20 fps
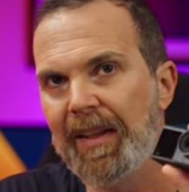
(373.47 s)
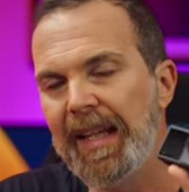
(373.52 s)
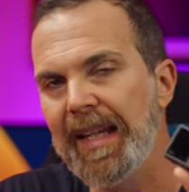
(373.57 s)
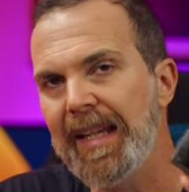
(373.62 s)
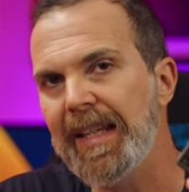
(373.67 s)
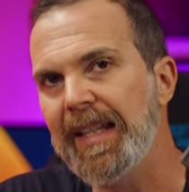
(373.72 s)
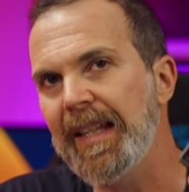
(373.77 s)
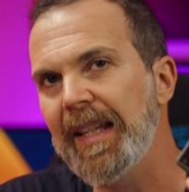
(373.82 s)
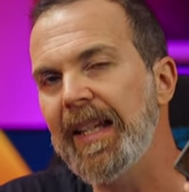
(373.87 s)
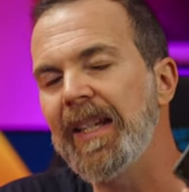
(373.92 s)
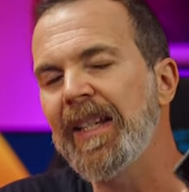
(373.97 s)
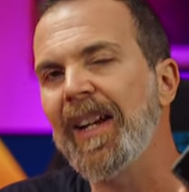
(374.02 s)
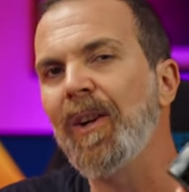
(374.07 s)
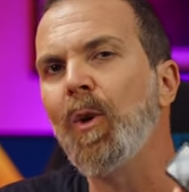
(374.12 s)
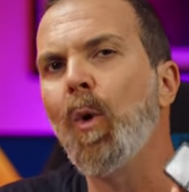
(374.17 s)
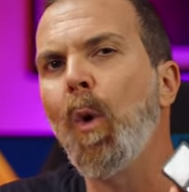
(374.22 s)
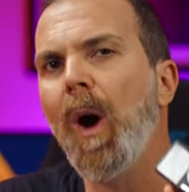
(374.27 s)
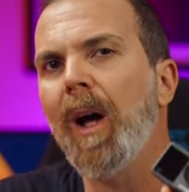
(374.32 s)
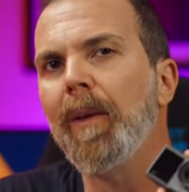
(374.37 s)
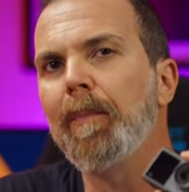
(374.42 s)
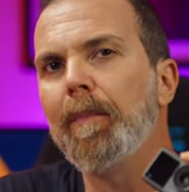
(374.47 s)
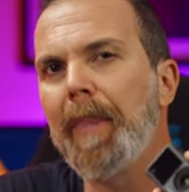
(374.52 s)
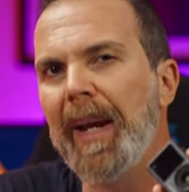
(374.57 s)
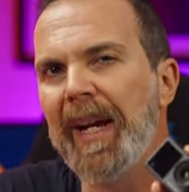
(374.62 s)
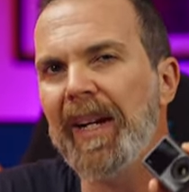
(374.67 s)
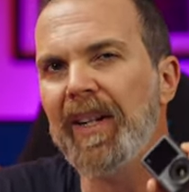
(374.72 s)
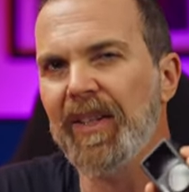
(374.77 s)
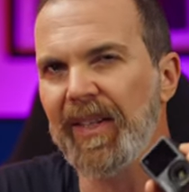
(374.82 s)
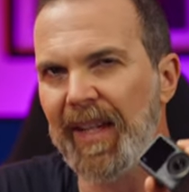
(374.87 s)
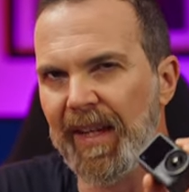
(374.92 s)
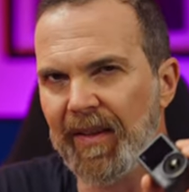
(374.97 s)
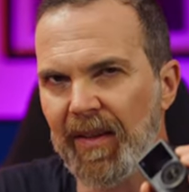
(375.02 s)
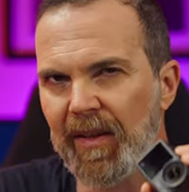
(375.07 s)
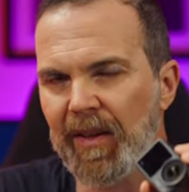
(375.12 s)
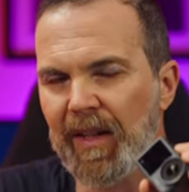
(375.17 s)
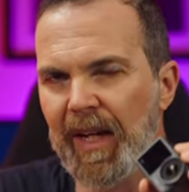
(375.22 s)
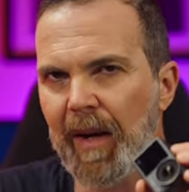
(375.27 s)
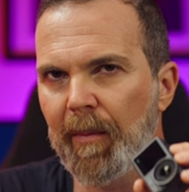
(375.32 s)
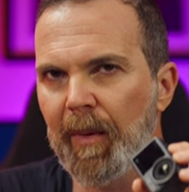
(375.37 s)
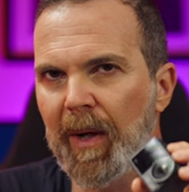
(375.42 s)
This is a quad Bayer sensor
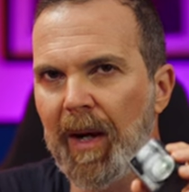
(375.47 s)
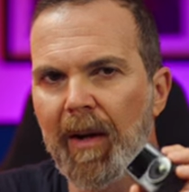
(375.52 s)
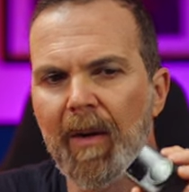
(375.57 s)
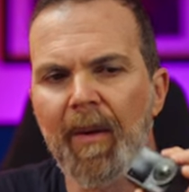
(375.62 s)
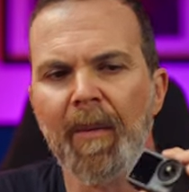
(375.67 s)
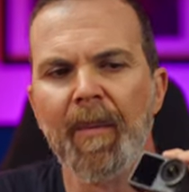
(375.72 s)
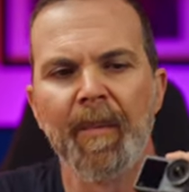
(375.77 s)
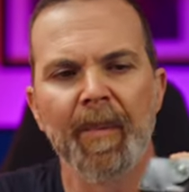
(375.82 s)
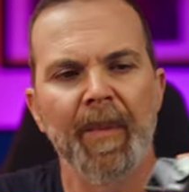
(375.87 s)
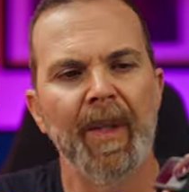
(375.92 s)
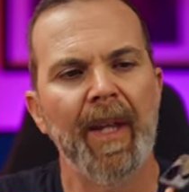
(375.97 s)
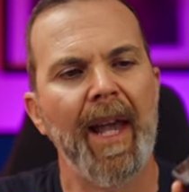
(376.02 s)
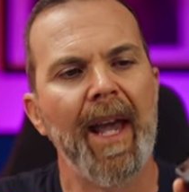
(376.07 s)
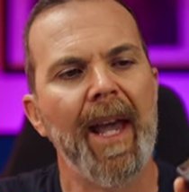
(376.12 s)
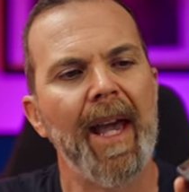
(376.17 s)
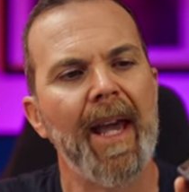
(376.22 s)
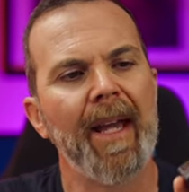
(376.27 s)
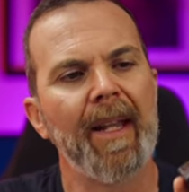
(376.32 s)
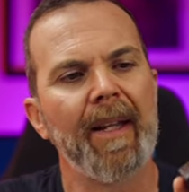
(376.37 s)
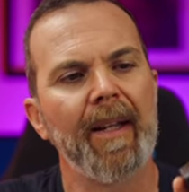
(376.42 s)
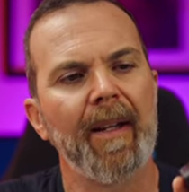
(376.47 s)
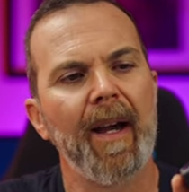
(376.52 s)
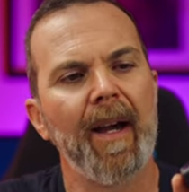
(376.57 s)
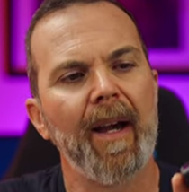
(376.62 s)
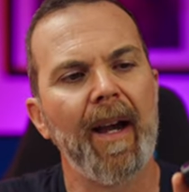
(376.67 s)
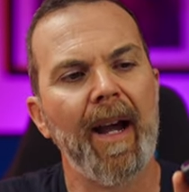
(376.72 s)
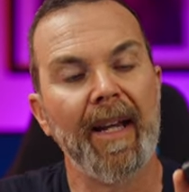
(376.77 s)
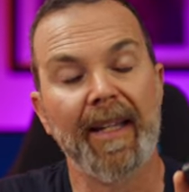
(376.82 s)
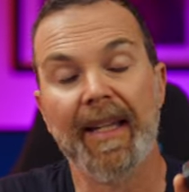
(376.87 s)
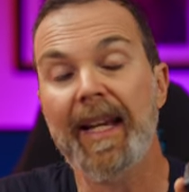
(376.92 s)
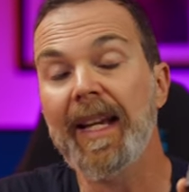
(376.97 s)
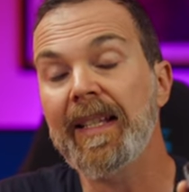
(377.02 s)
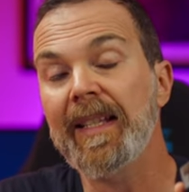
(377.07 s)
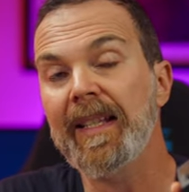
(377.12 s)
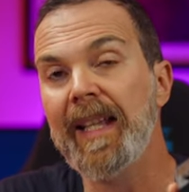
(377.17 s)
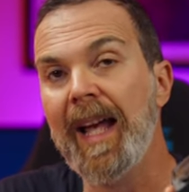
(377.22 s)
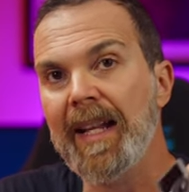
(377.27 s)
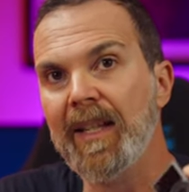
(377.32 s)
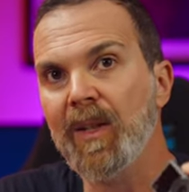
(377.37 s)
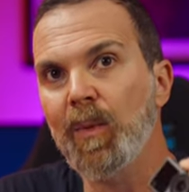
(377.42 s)
camera, and I guess
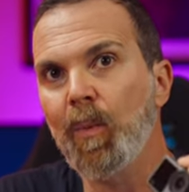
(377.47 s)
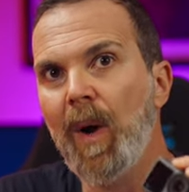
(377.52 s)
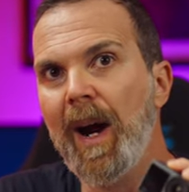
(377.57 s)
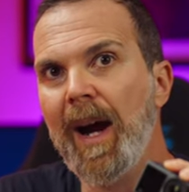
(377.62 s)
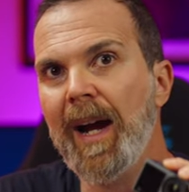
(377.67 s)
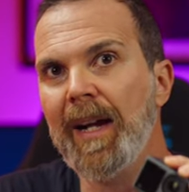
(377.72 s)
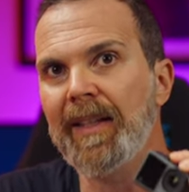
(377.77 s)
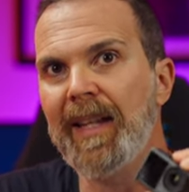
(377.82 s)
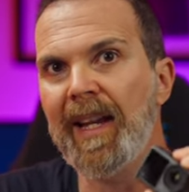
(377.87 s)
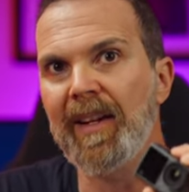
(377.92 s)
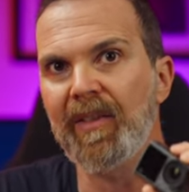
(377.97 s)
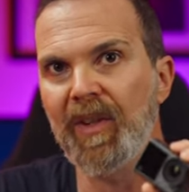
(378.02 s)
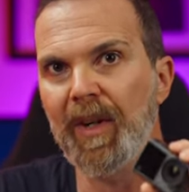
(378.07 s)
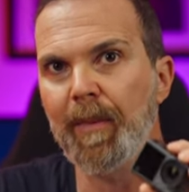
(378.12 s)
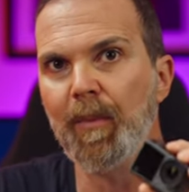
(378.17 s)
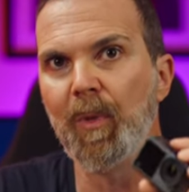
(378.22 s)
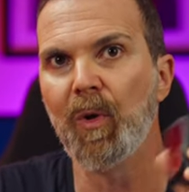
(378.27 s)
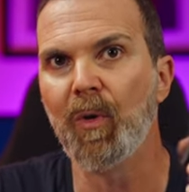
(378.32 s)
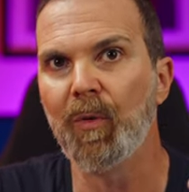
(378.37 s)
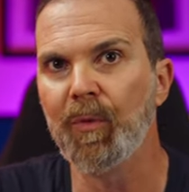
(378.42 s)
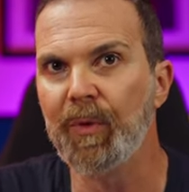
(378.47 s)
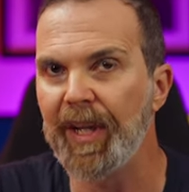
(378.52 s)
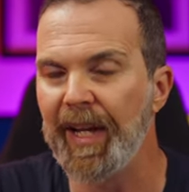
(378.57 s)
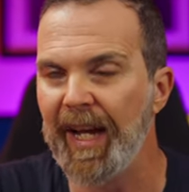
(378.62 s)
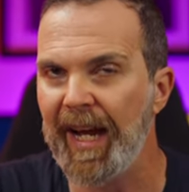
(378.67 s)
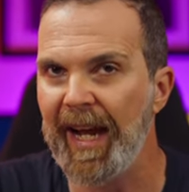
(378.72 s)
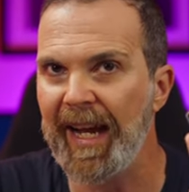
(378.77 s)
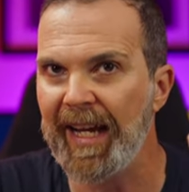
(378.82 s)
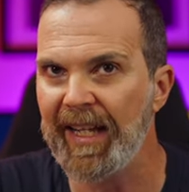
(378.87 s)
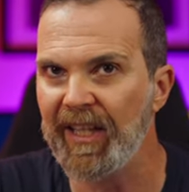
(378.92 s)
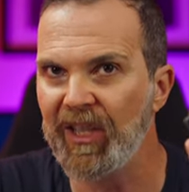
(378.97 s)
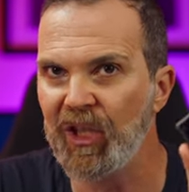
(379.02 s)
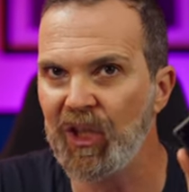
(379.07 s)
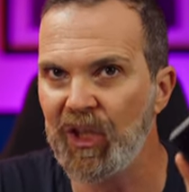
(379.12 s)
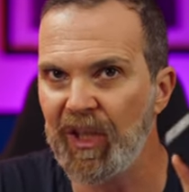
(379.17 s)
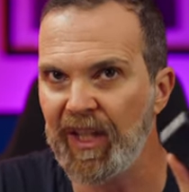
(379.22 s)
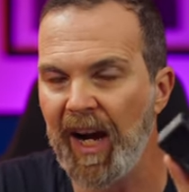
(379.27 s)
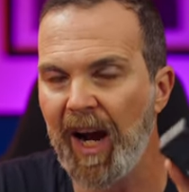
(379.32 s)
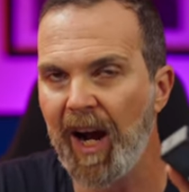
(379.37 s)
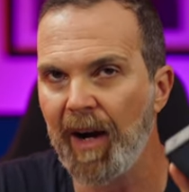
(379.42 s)
that's why they removed the
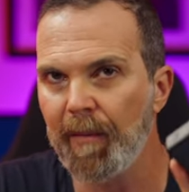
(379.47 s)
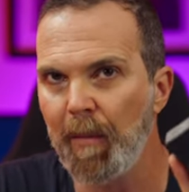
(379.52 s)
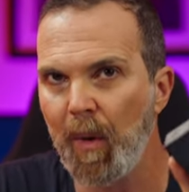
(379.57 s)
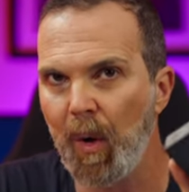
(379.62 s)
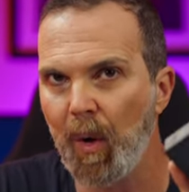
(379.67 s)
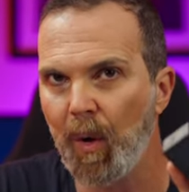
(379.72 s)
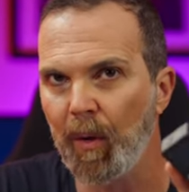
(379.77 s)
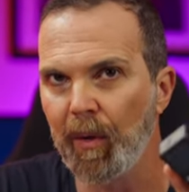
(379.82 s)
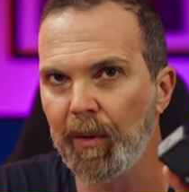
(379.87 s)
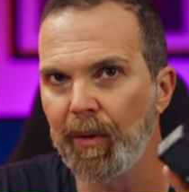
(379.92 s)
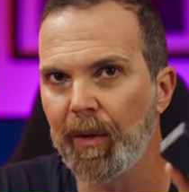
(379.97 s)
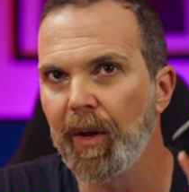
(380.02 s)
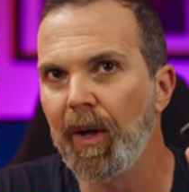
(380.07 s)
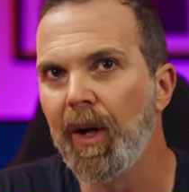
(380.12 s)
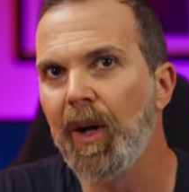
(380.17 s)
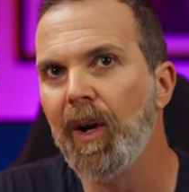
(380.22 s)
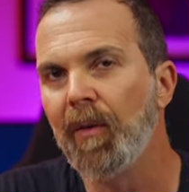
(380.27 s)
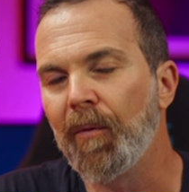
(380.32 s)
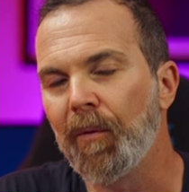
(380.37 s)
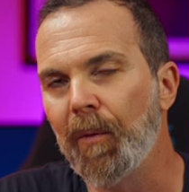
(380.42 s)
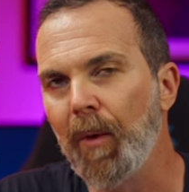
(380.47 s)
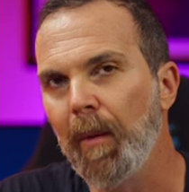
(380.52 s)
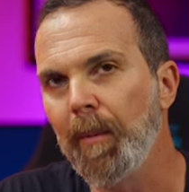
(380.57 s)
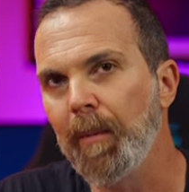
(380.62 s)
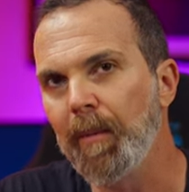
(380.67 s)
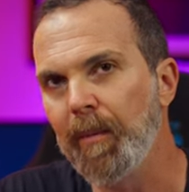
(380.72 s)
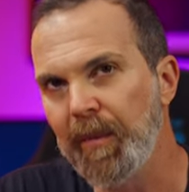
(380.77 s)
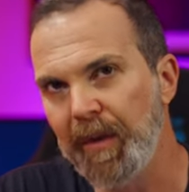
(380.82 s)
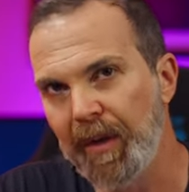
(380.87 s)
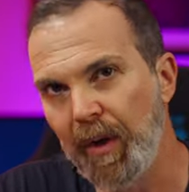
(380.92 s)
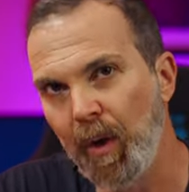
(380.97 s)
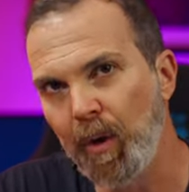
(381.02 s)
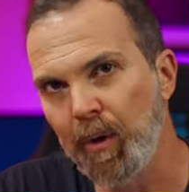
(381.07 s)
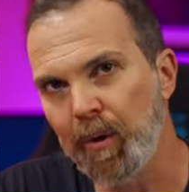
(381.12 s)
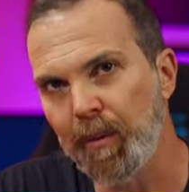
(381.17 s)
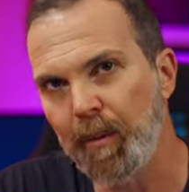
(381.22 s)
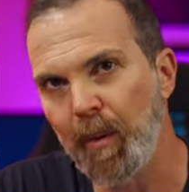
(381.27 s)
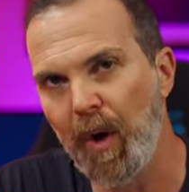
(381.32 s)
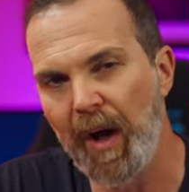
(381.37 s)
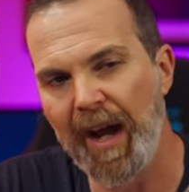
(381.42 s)
HDR mode from
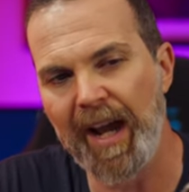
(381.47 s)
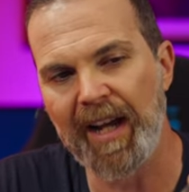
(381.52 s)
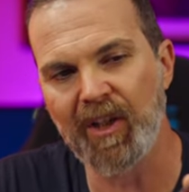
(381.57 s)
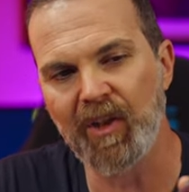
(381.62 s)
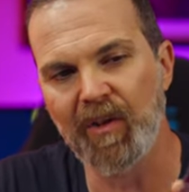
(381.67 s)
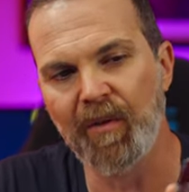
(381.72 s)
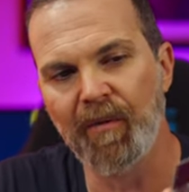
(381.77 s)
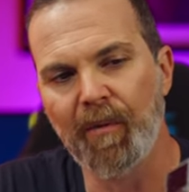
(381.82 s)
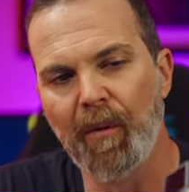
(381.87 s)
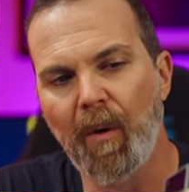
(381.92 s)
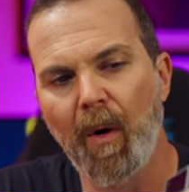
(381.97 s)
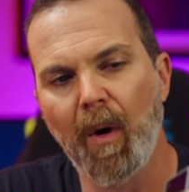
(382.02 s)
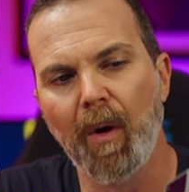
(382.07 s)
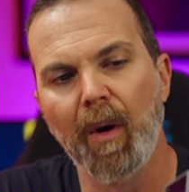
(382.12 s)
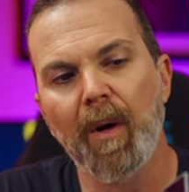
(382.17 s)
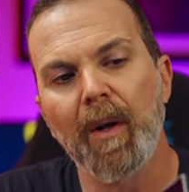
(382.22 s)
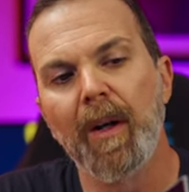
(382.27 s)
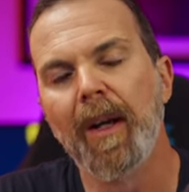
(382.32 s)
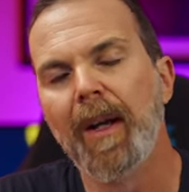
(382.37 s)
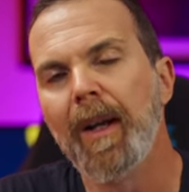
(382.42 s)
Osmo Action 4.